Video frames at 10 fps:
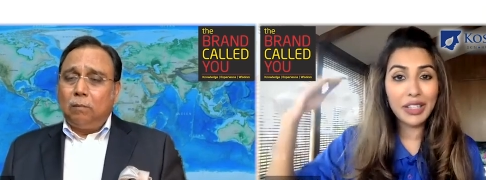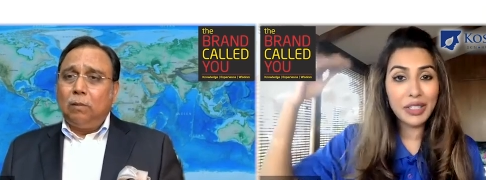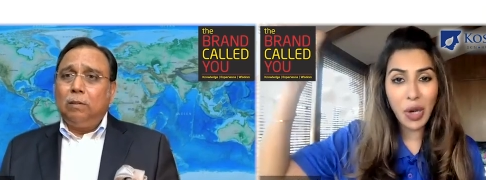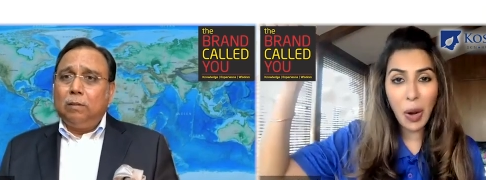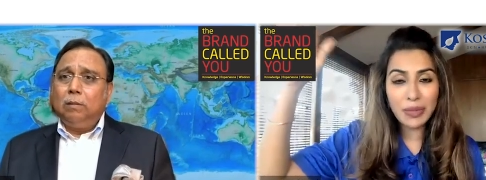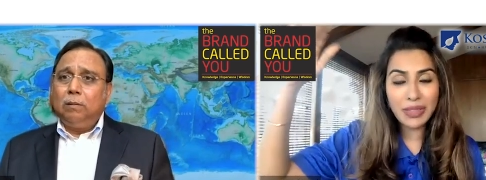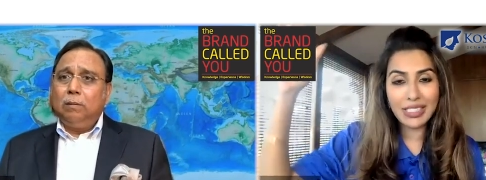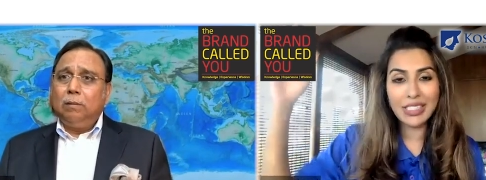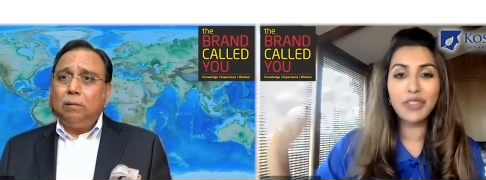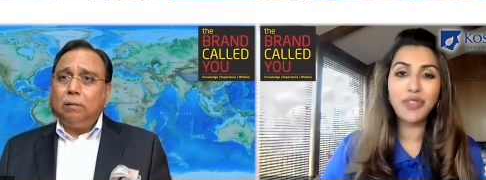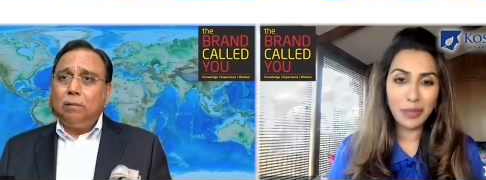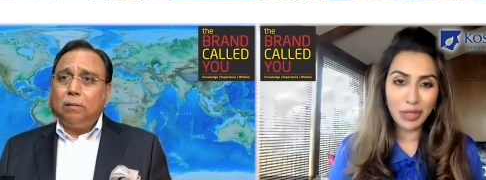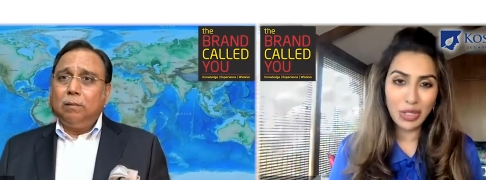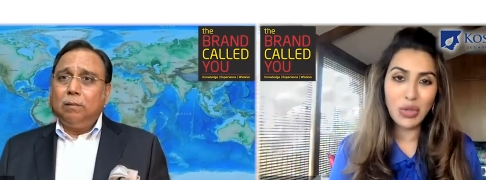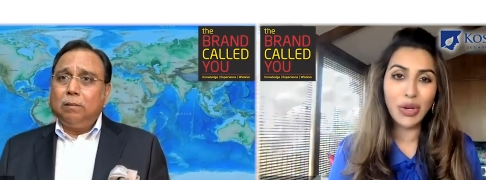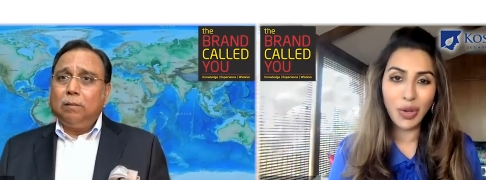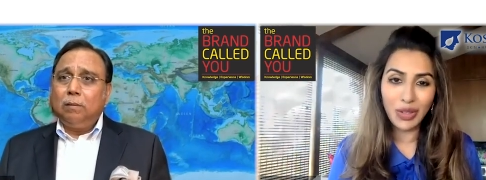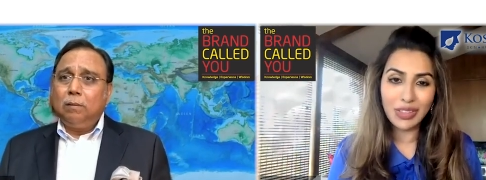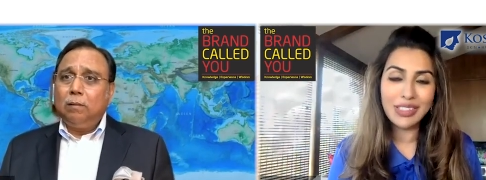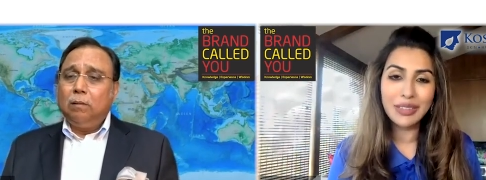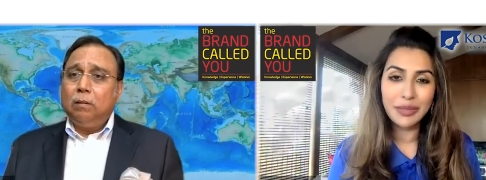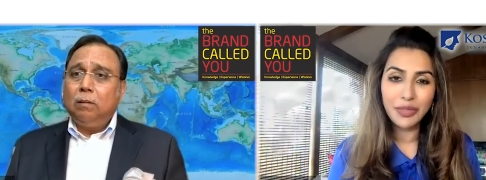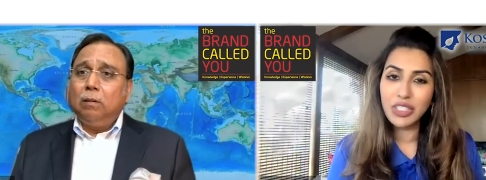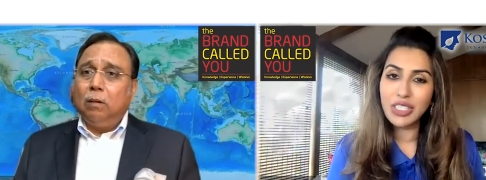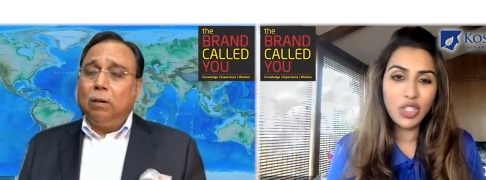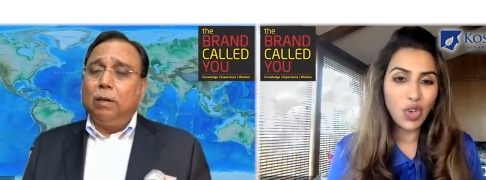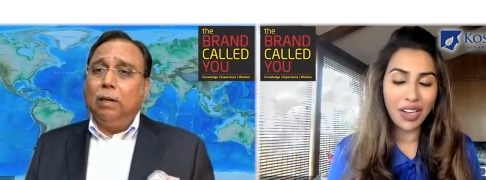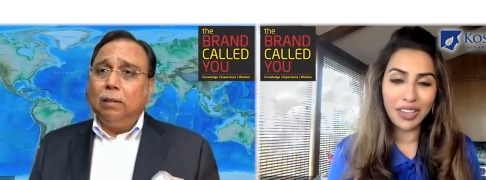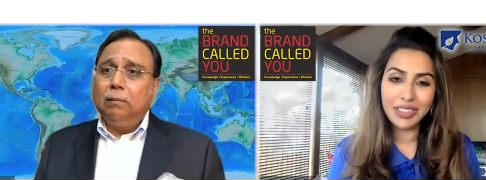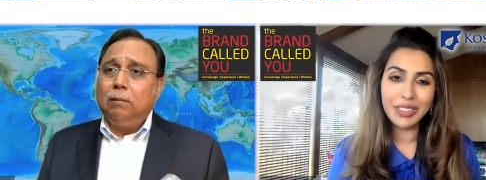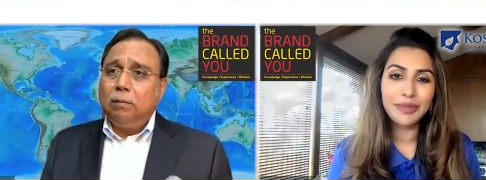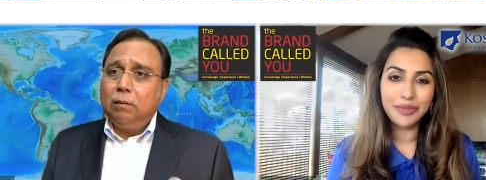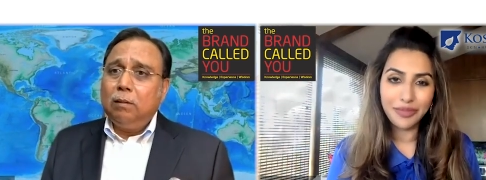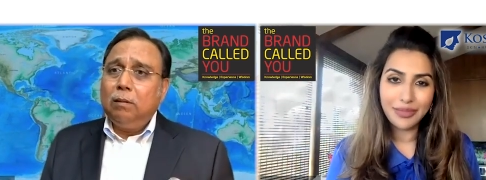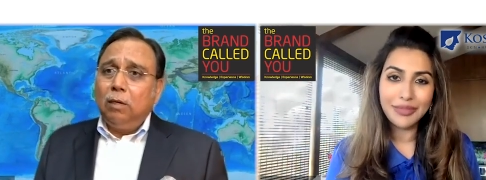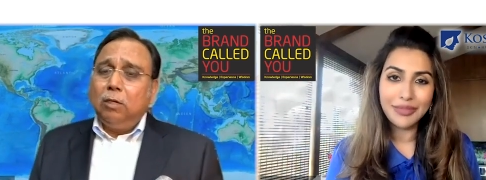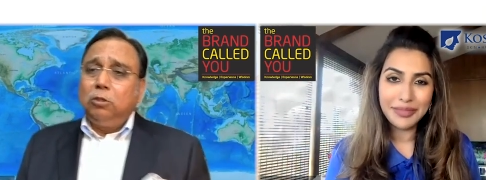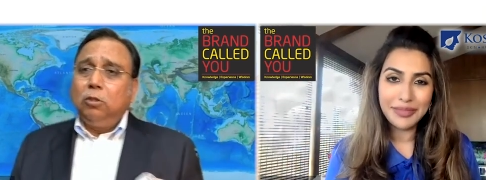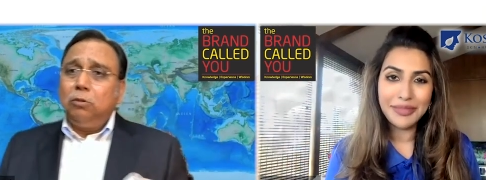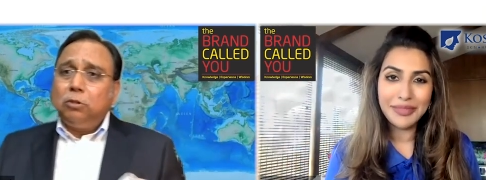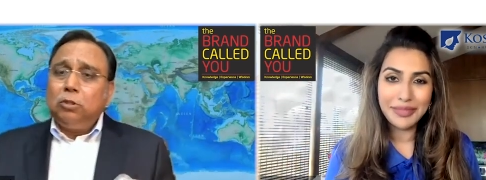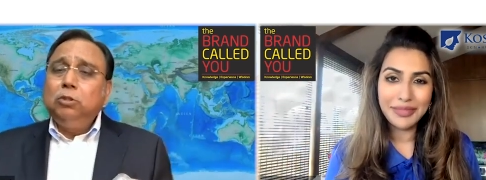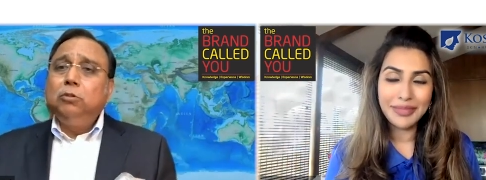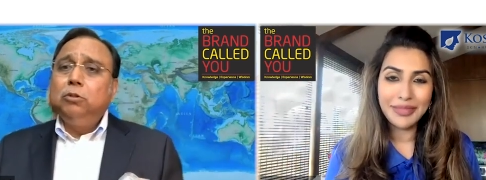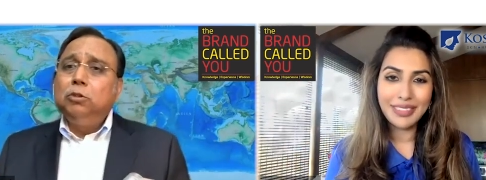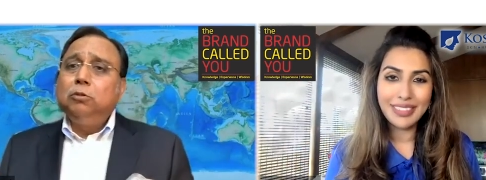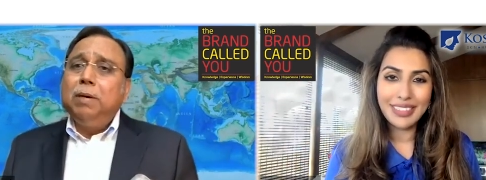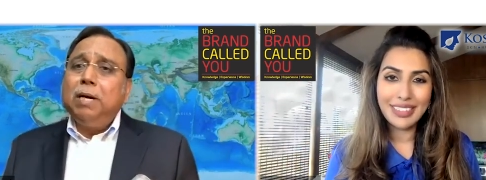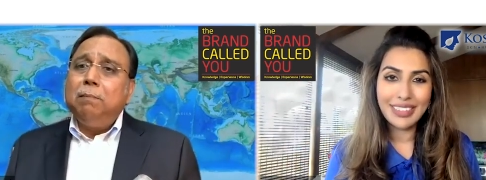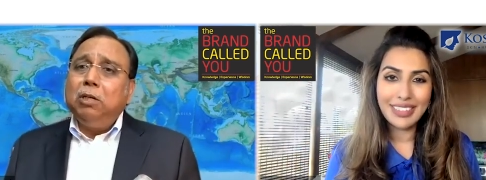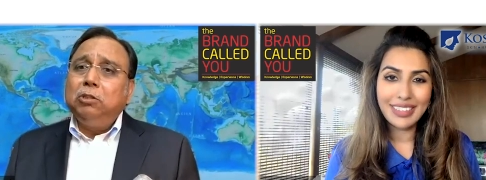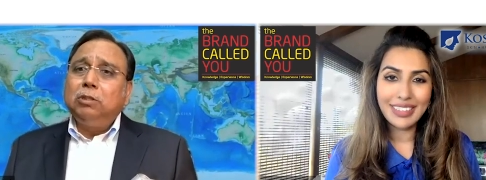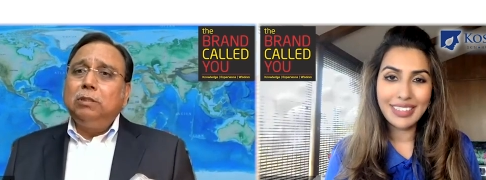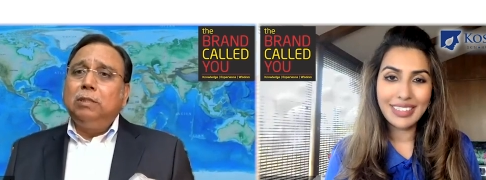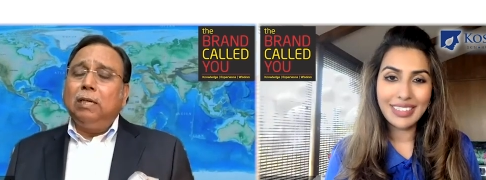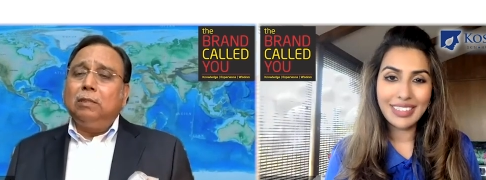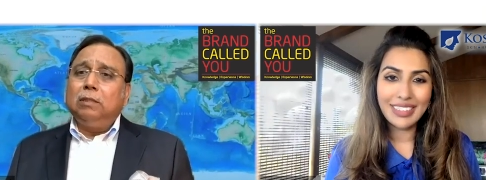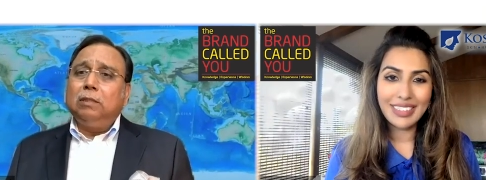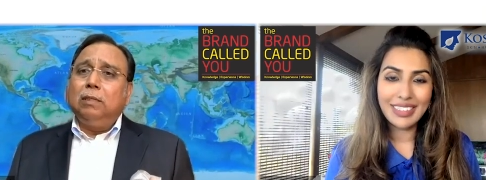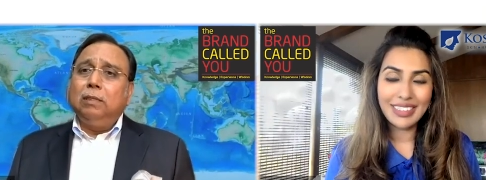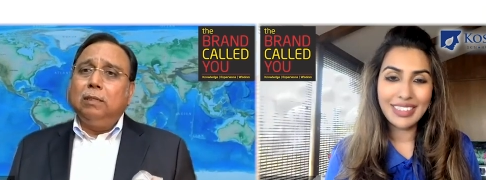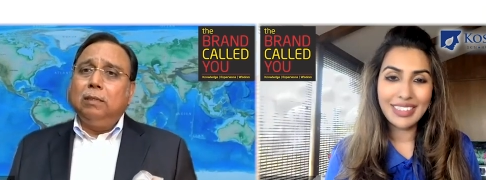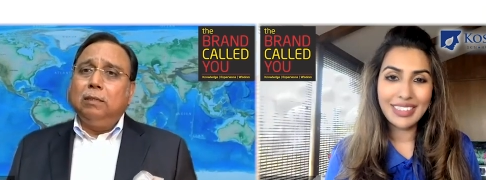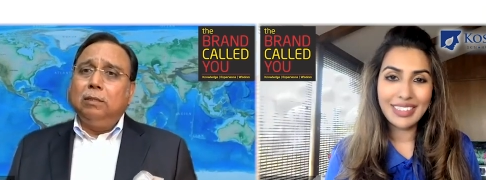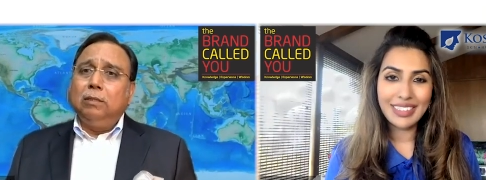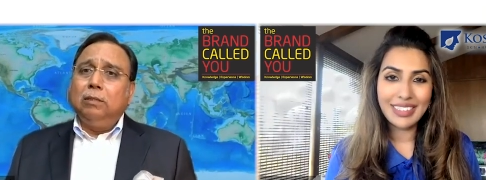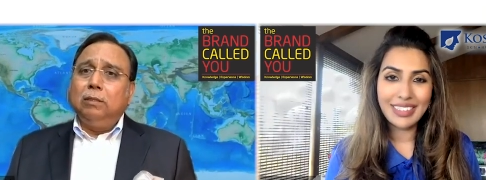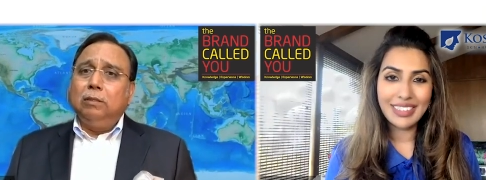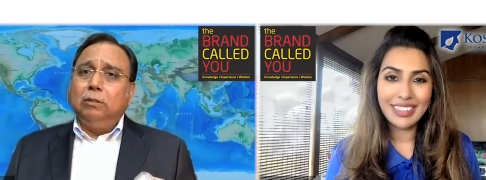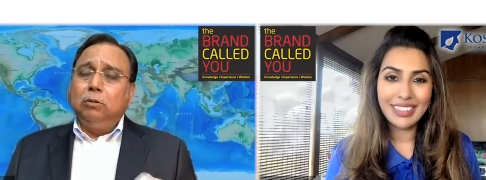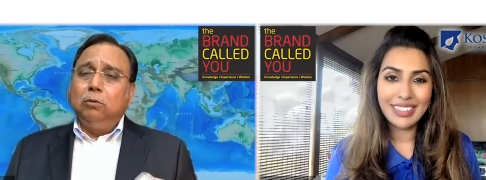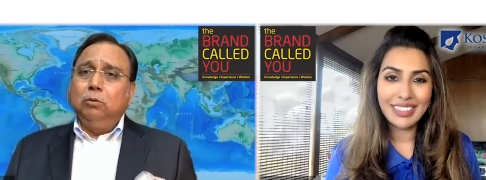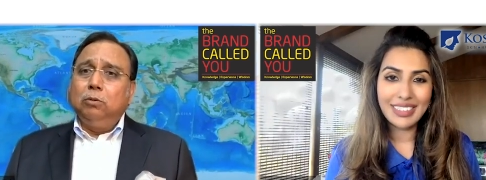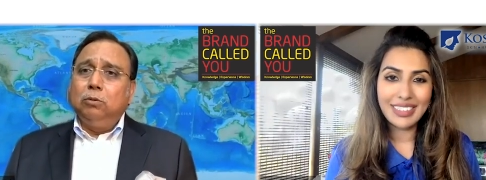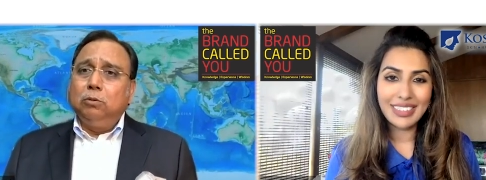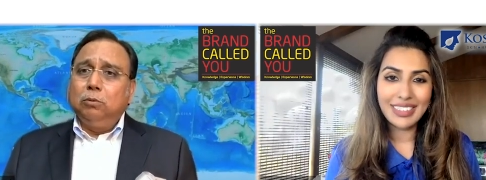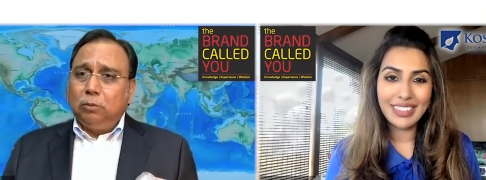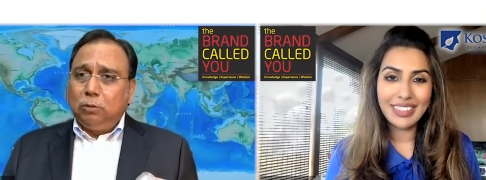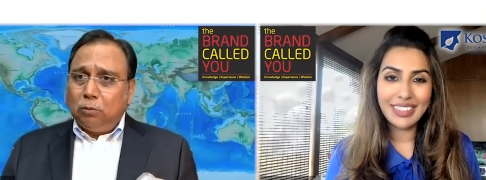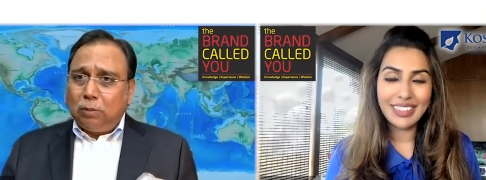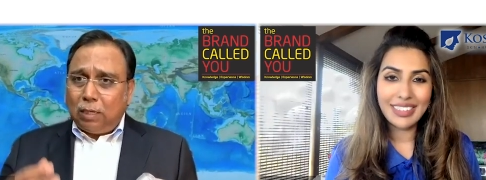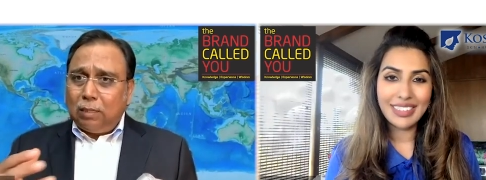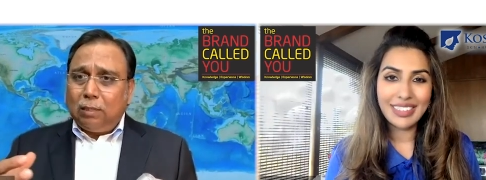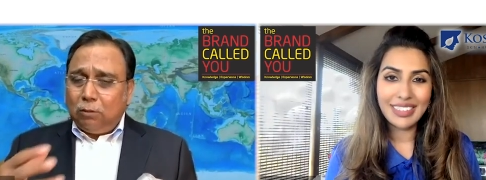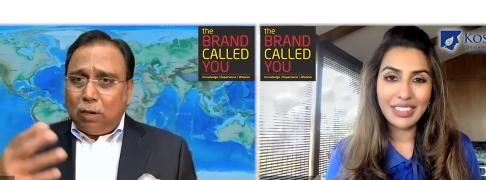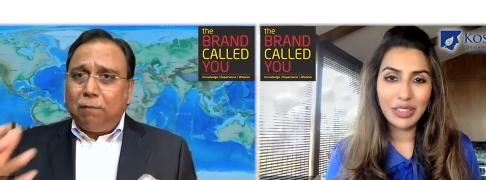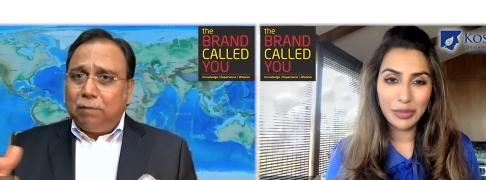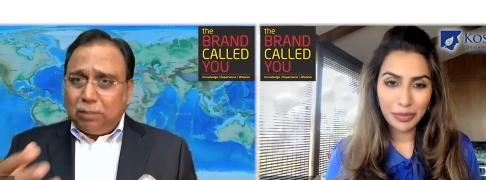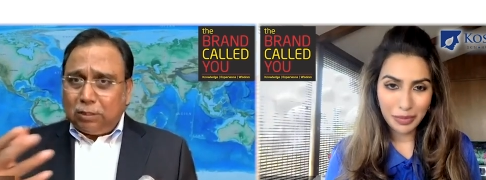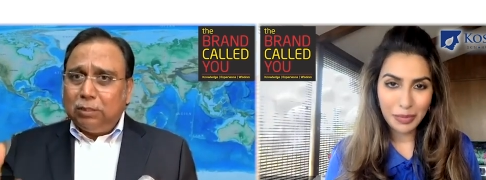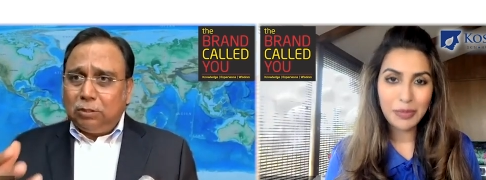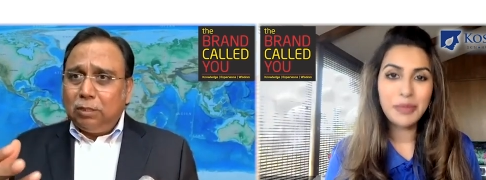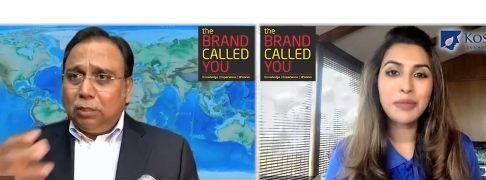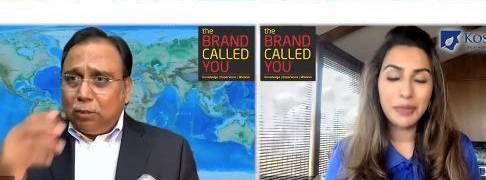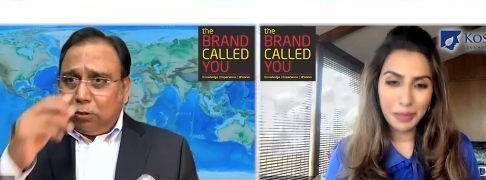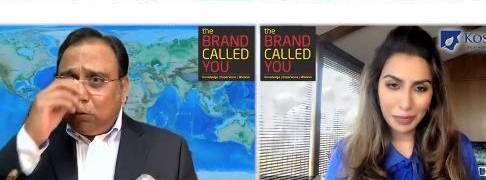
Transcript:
Speaker 1: at the top sits the pharmaceuticals, which is drugs.
Speaker 2: So you made a mention that you have research, you